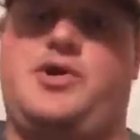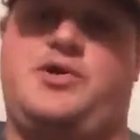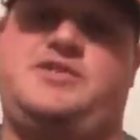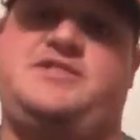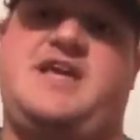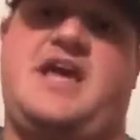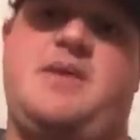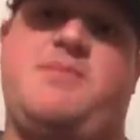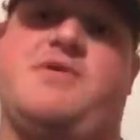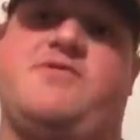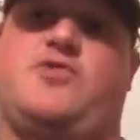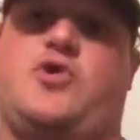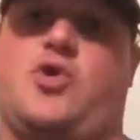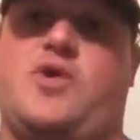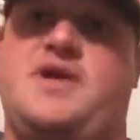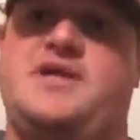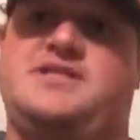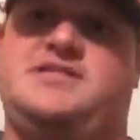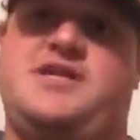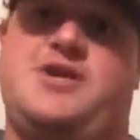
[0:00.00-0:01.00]
a team of
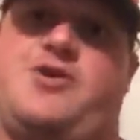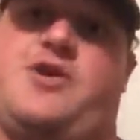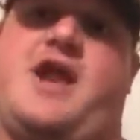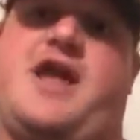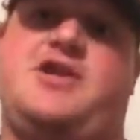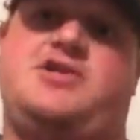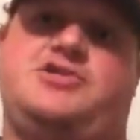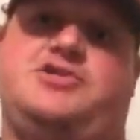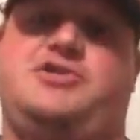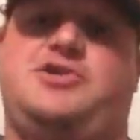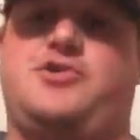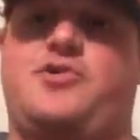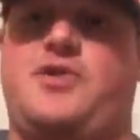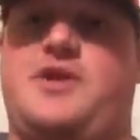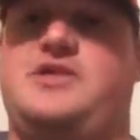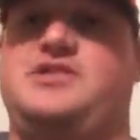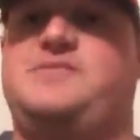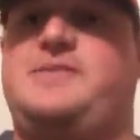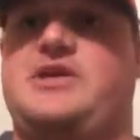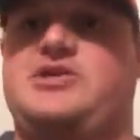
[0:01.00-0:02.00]
Korean secret agents and
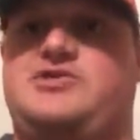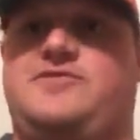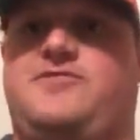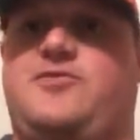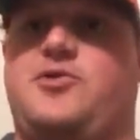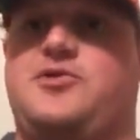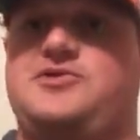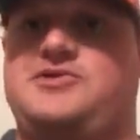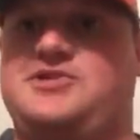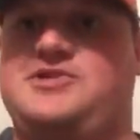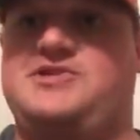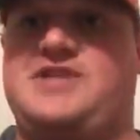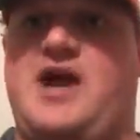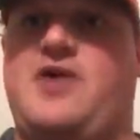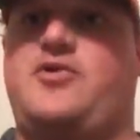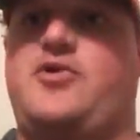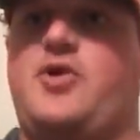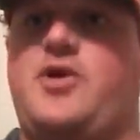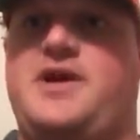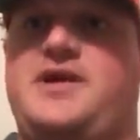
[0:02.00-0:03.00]
Korean special forces,
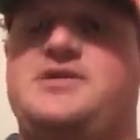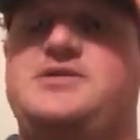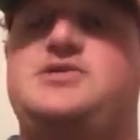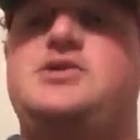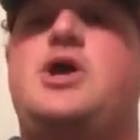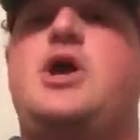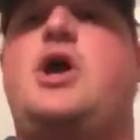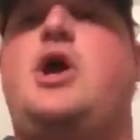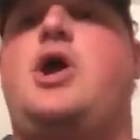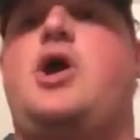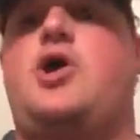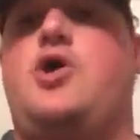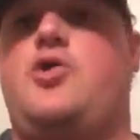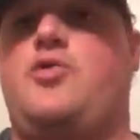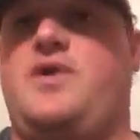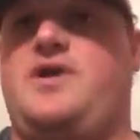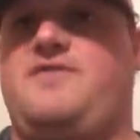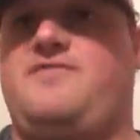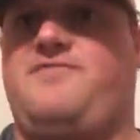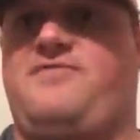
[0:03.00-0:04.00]
South Koreans,
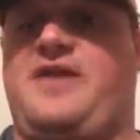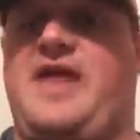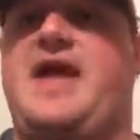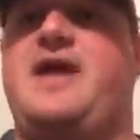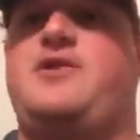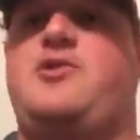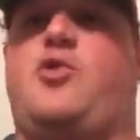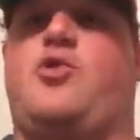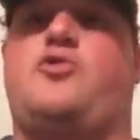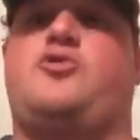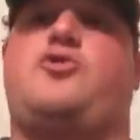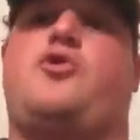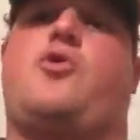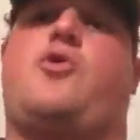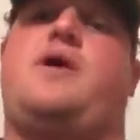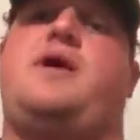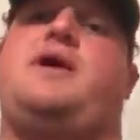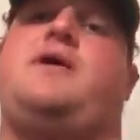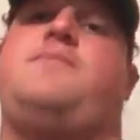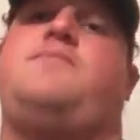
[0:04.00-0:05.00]
who had fled North
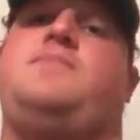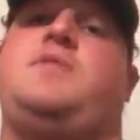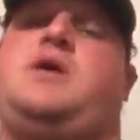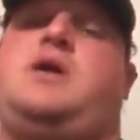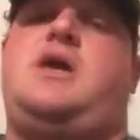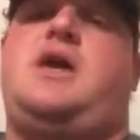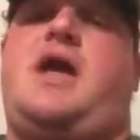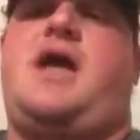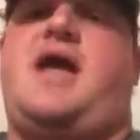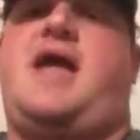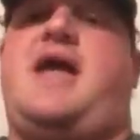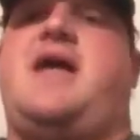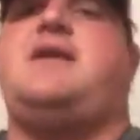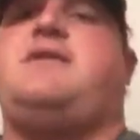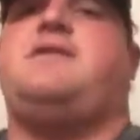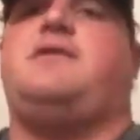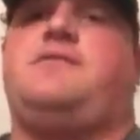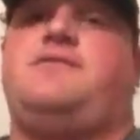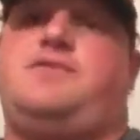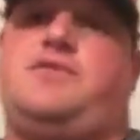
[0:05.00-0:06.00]
Korea.
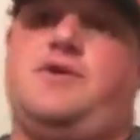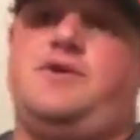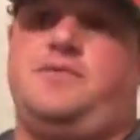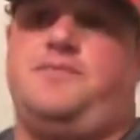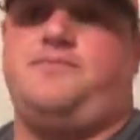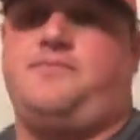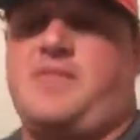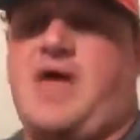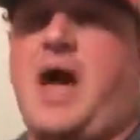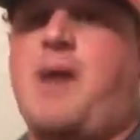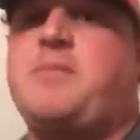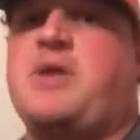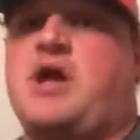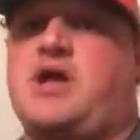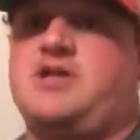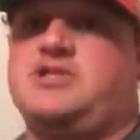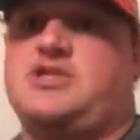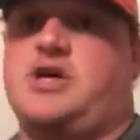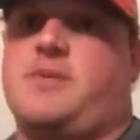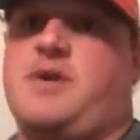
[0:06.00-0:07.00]
And I'm not
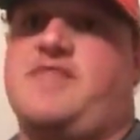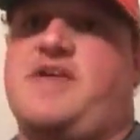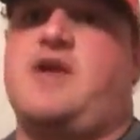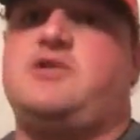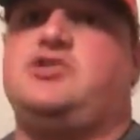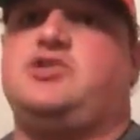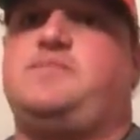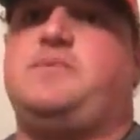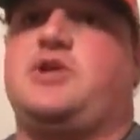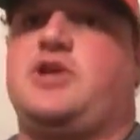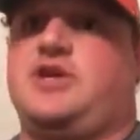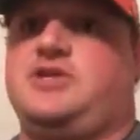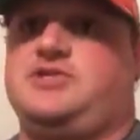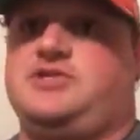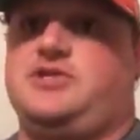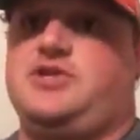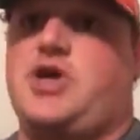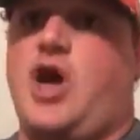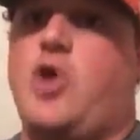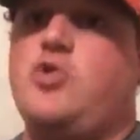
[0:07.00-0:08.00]
going to talk about that just
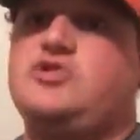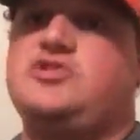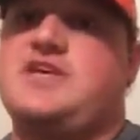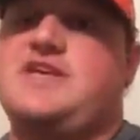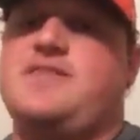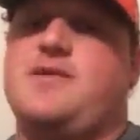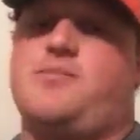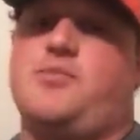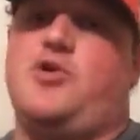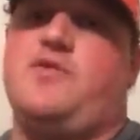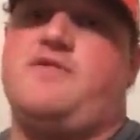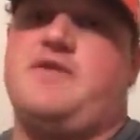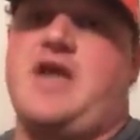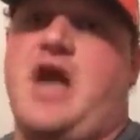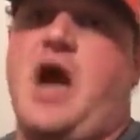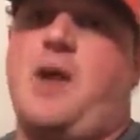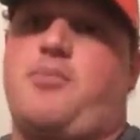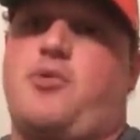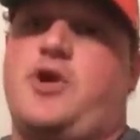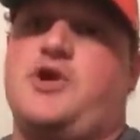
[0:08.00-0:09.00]
because go see the
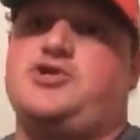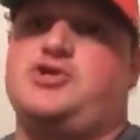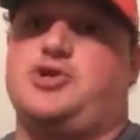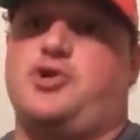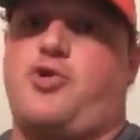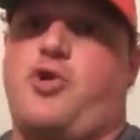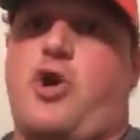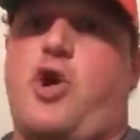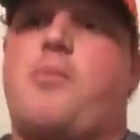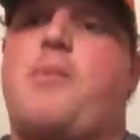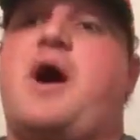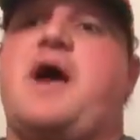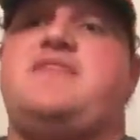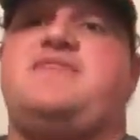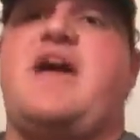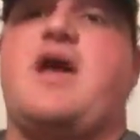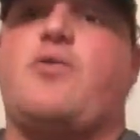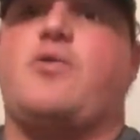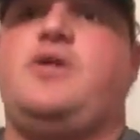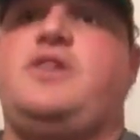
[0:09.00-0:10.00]
movie Operation
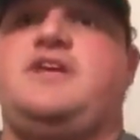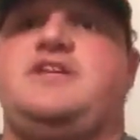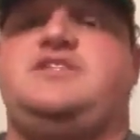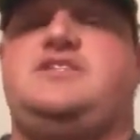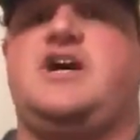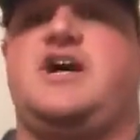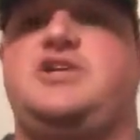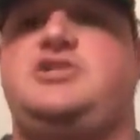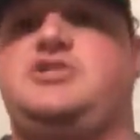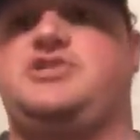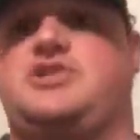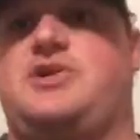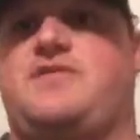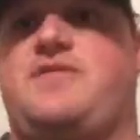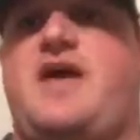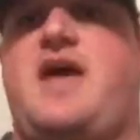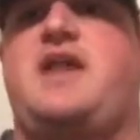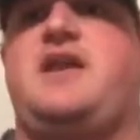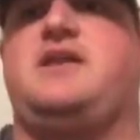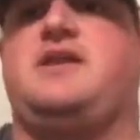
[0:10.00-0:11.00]
Chromite. That really touches
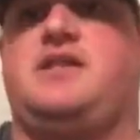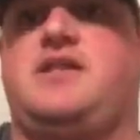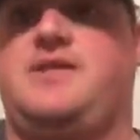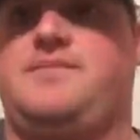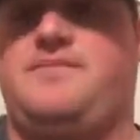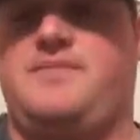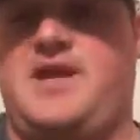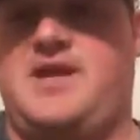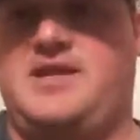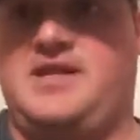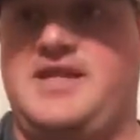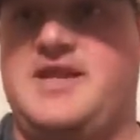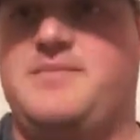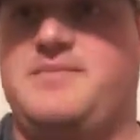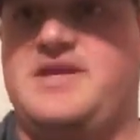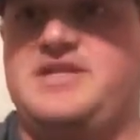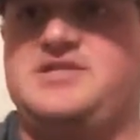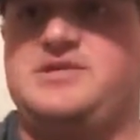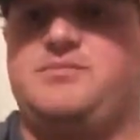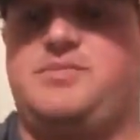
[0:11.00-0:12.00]
on that, and
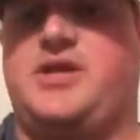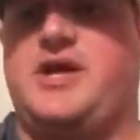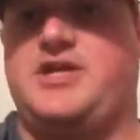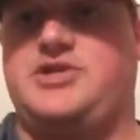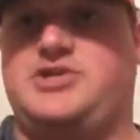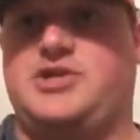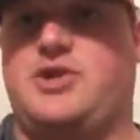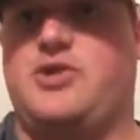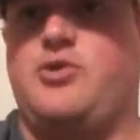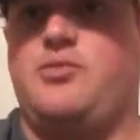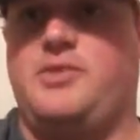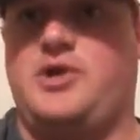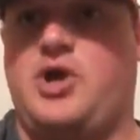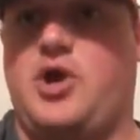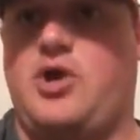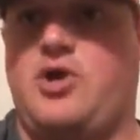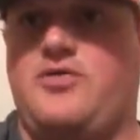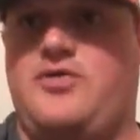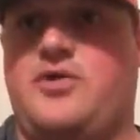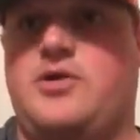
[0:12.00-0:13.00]
Liam Neeson played General
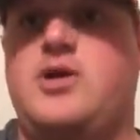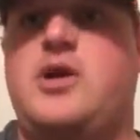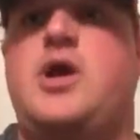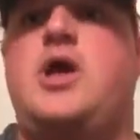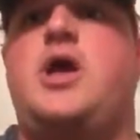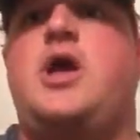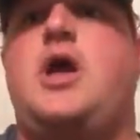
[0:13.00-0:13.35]
MacArthur.